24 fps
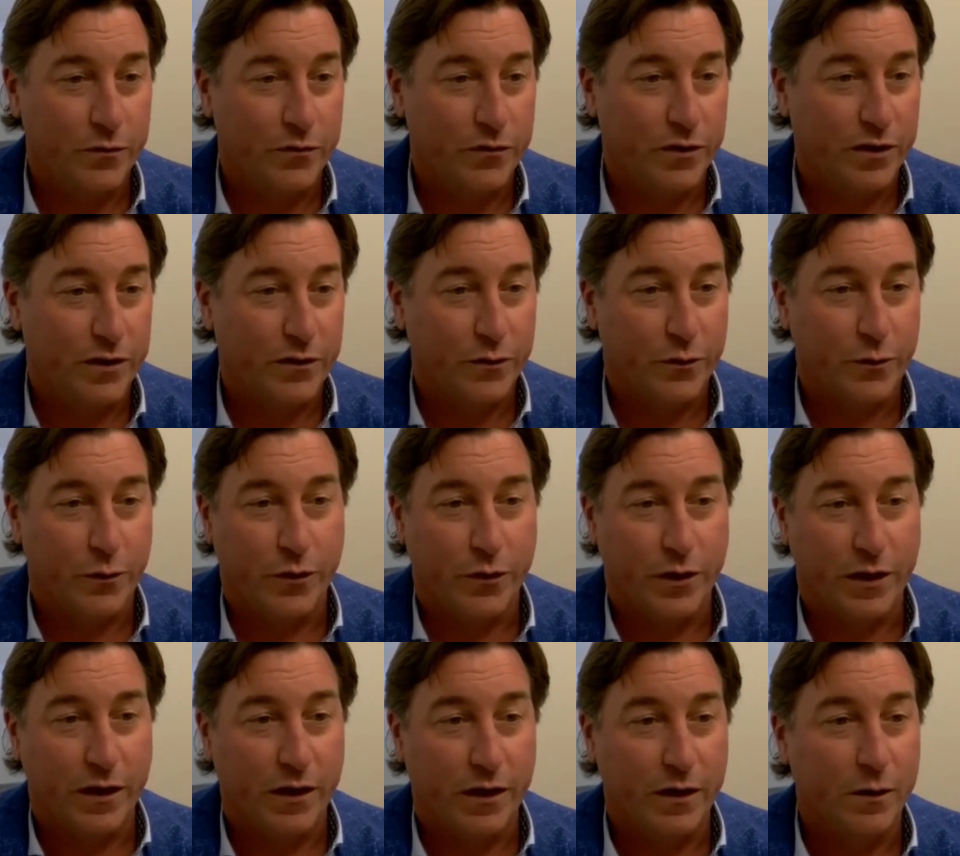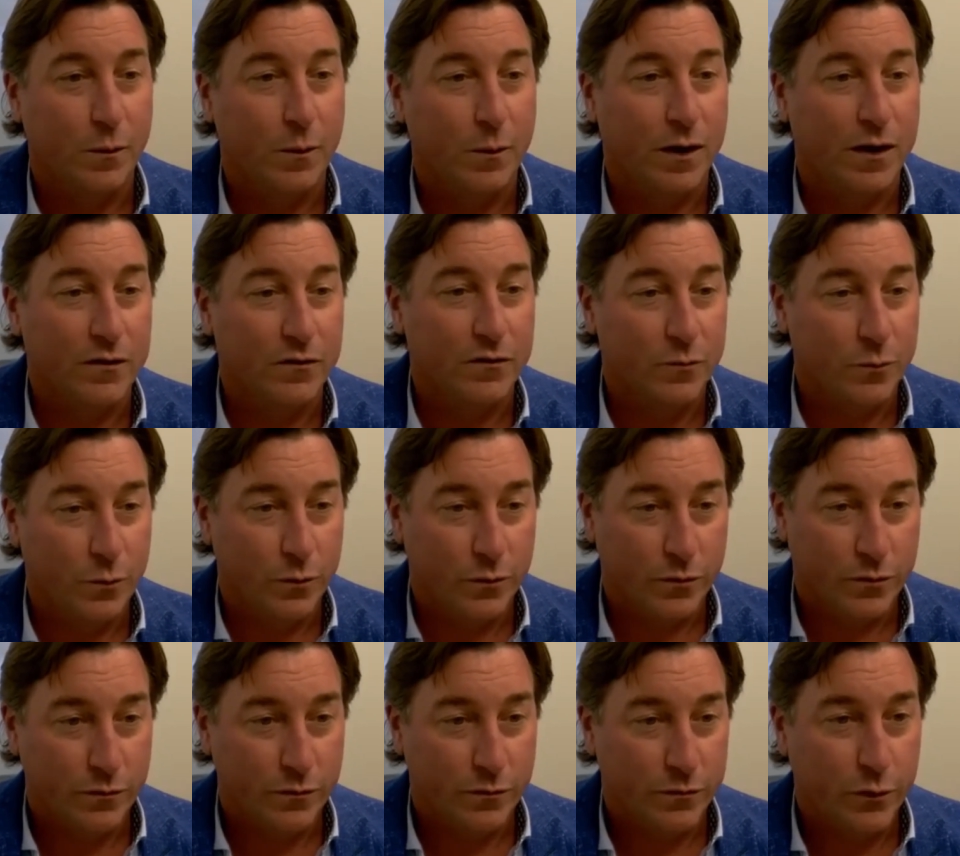is like 30 gigawatts
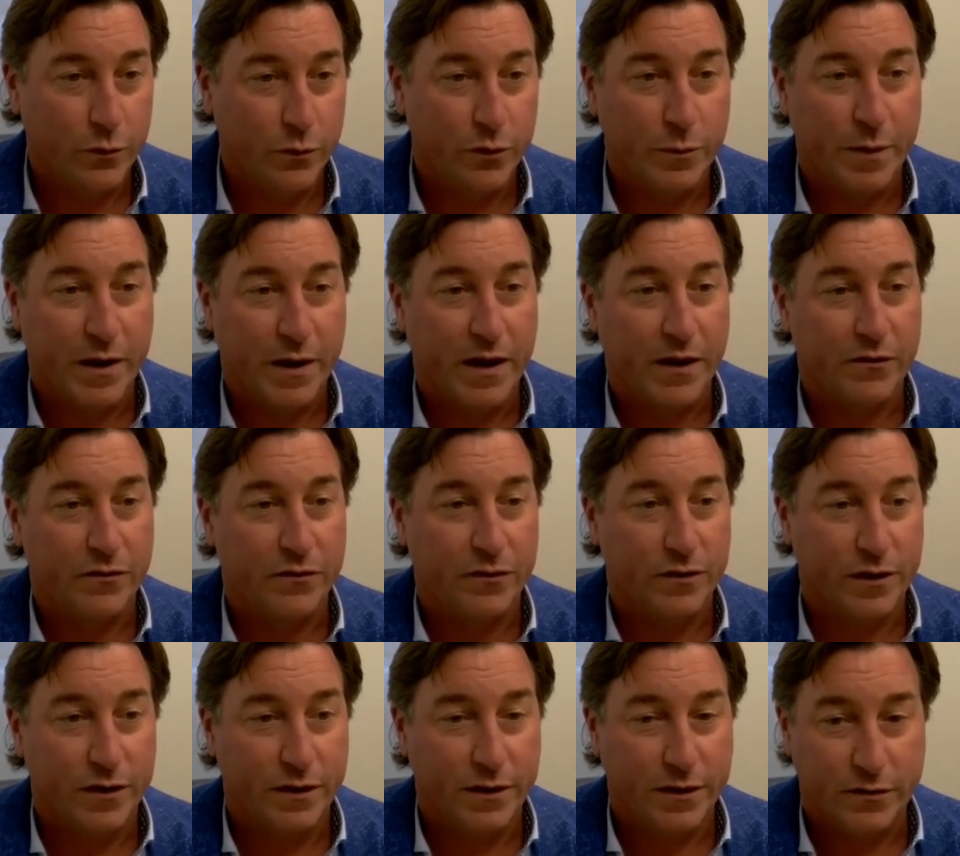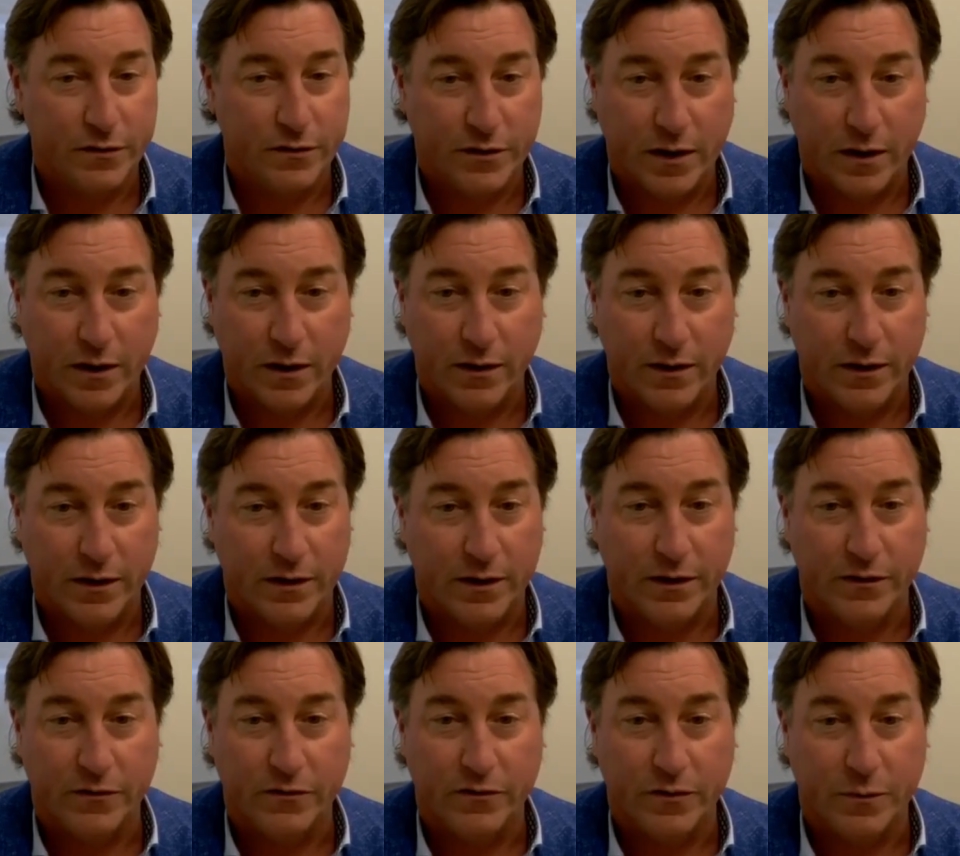worth of new capacity that
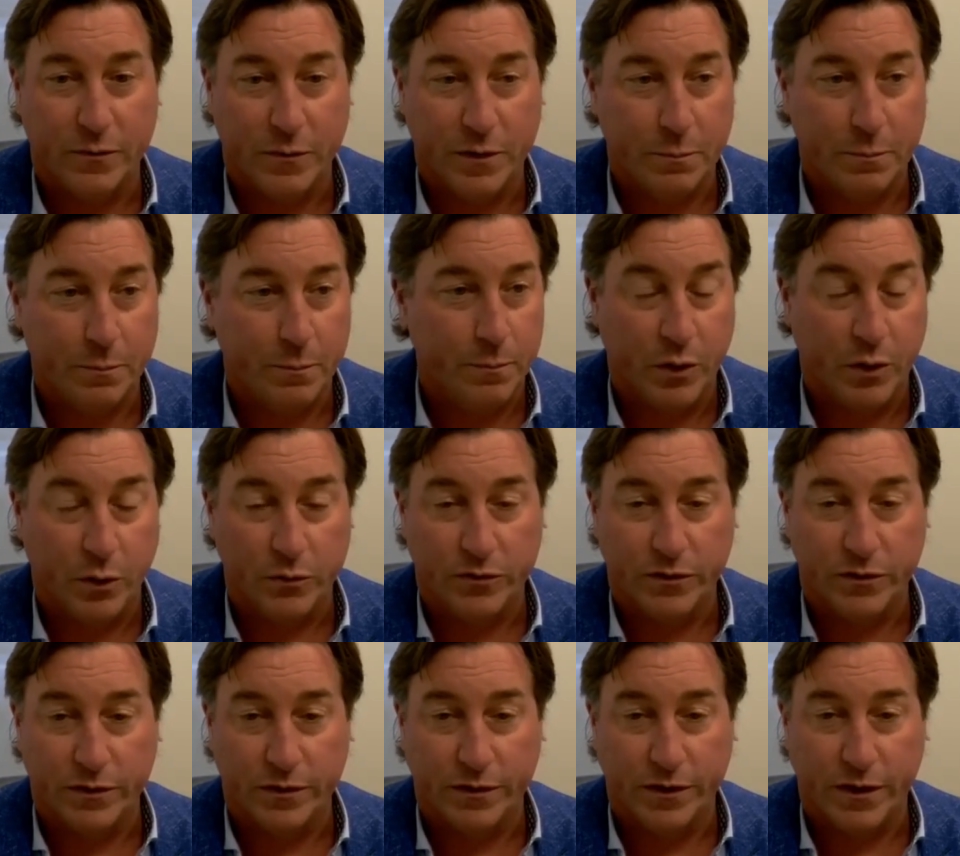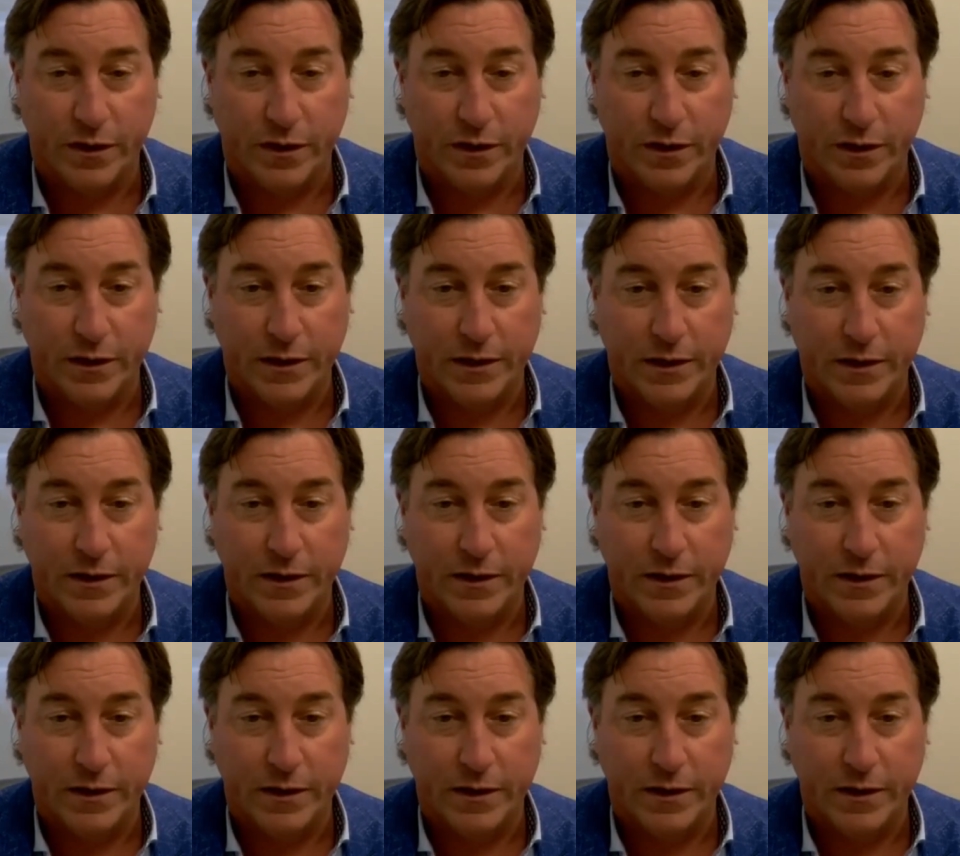needs to be built and done.